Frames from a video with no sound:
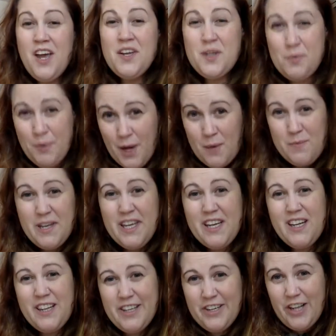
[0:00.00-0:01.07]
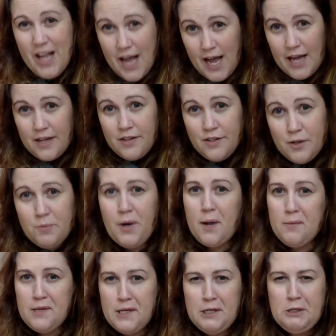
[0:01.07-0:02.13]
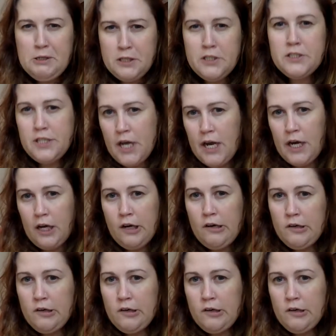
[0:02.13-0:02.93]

you're probably getting a little hot, you're probably getting a little tired,